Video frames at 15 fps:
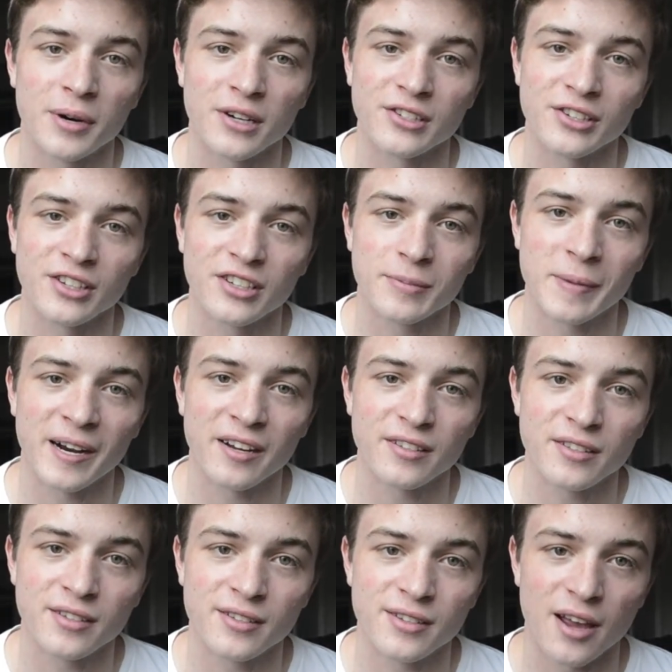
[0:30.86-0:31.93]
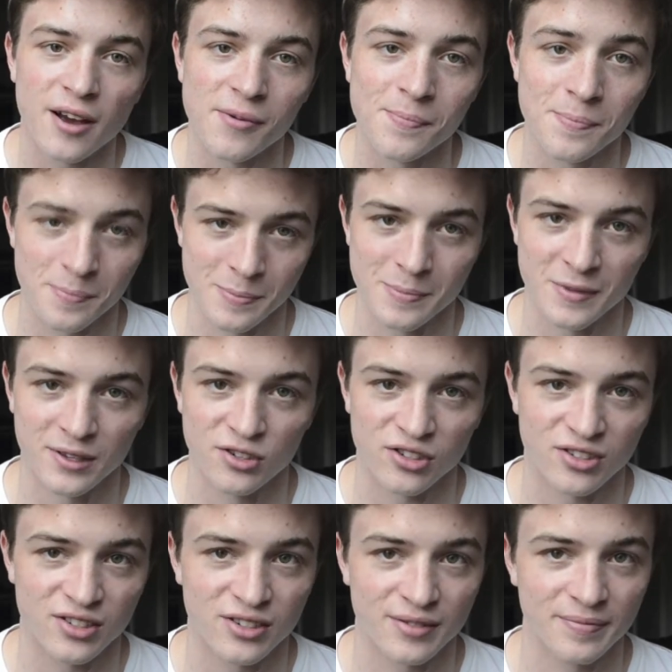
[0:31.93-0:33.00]
personal experience, so
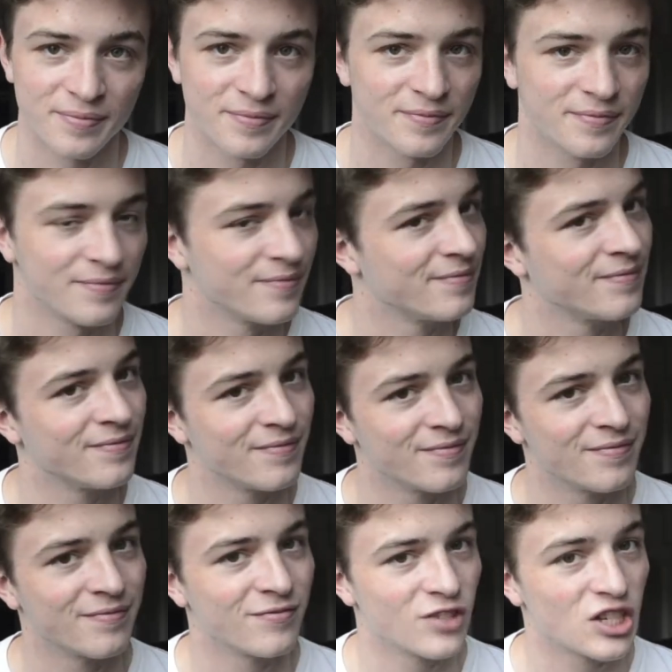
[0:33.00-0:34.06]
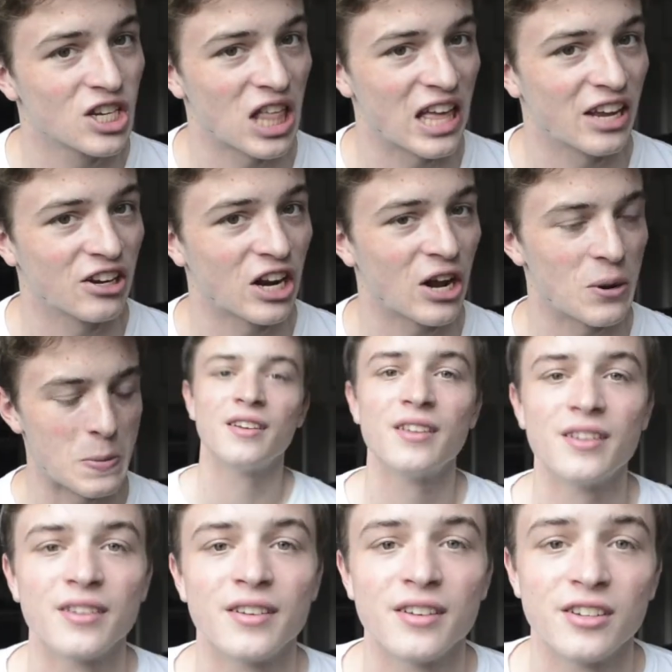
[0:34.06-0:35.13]
just to let you know.
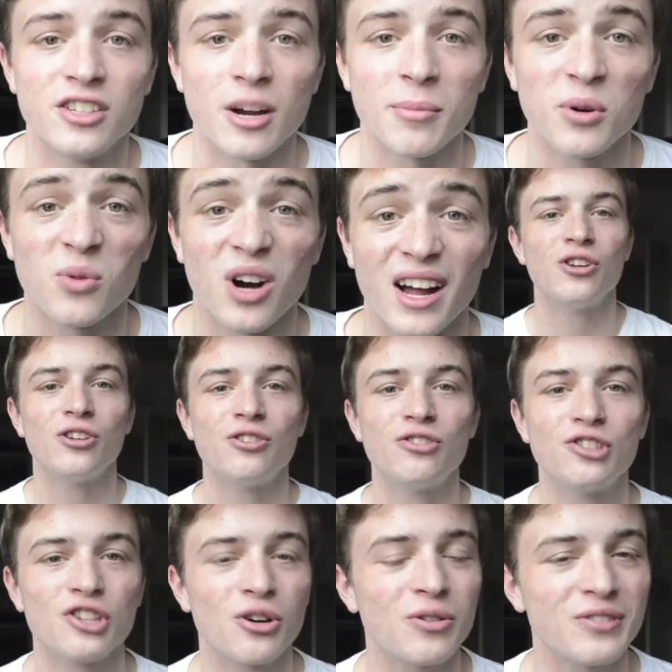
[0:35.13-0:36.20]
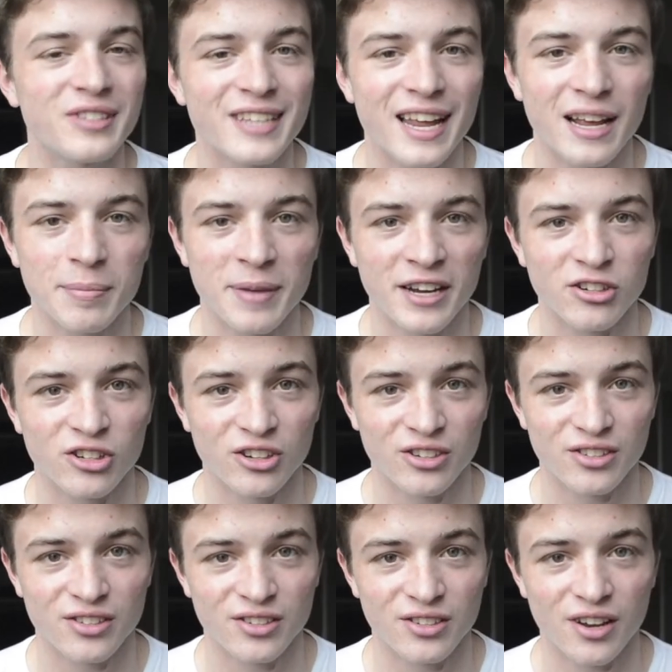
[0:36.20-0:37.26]
Number one, don't take
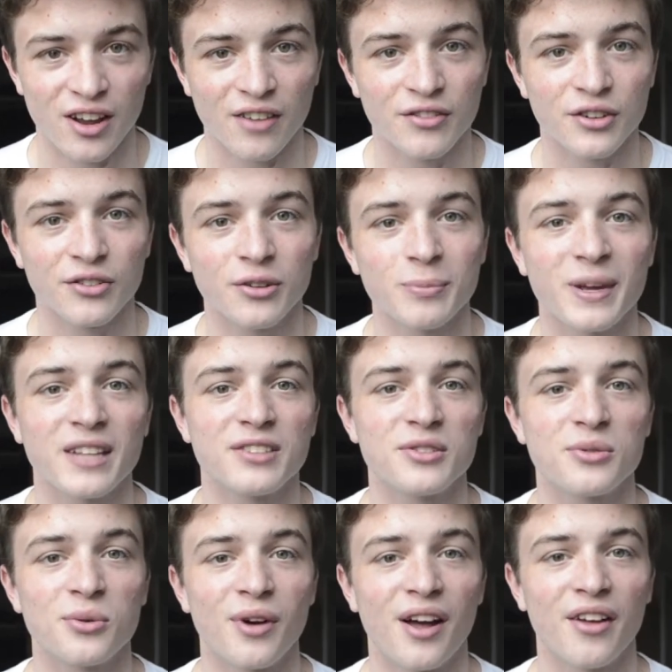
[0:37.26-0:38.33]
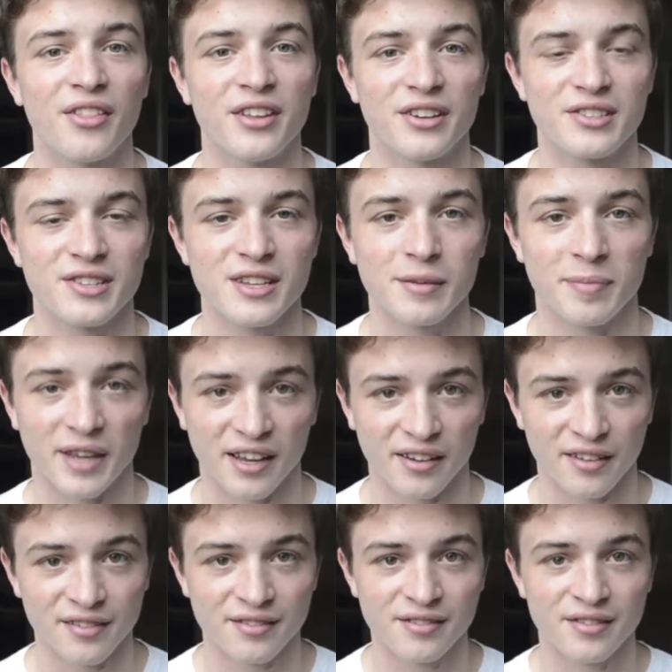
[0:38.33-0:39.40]
pictures of your roommates while they're sleeping.
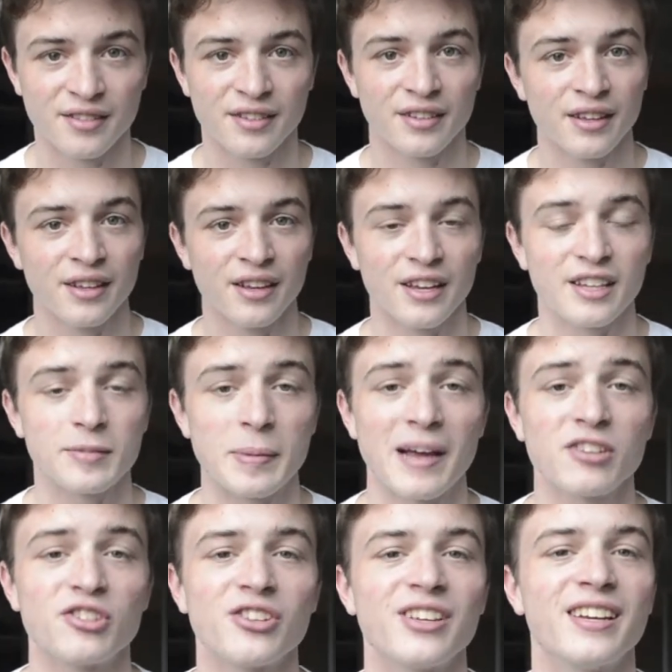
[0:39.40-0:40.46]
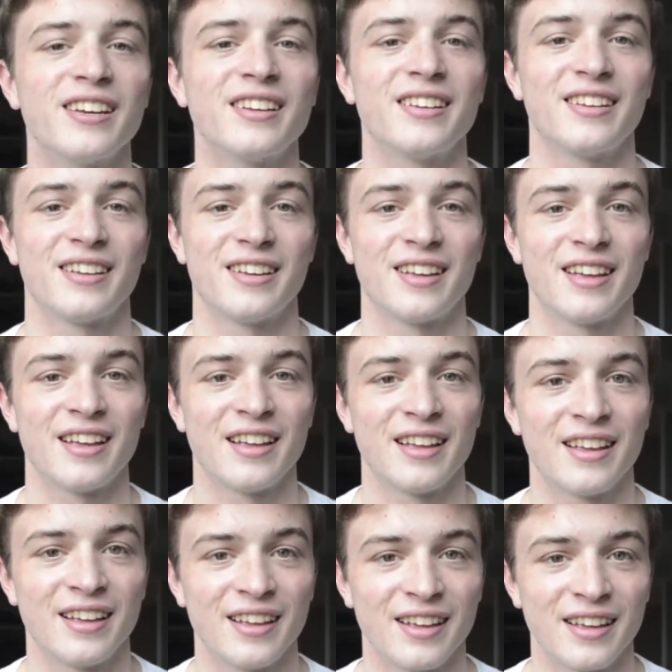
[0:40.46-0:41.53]
Especially
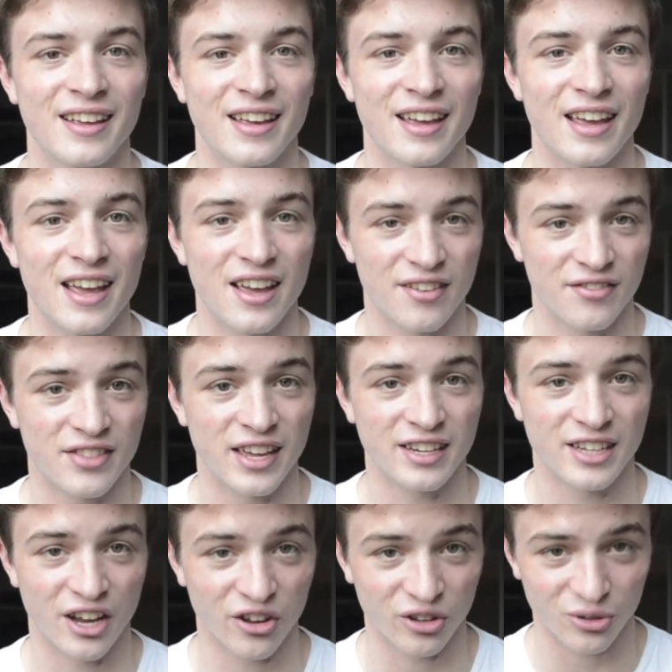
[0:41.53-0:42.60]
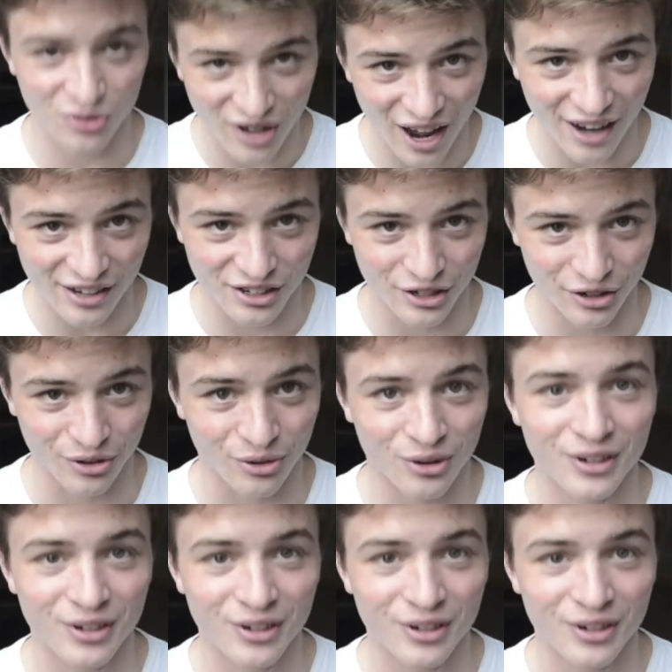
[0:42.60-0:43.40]
if they tell you not to.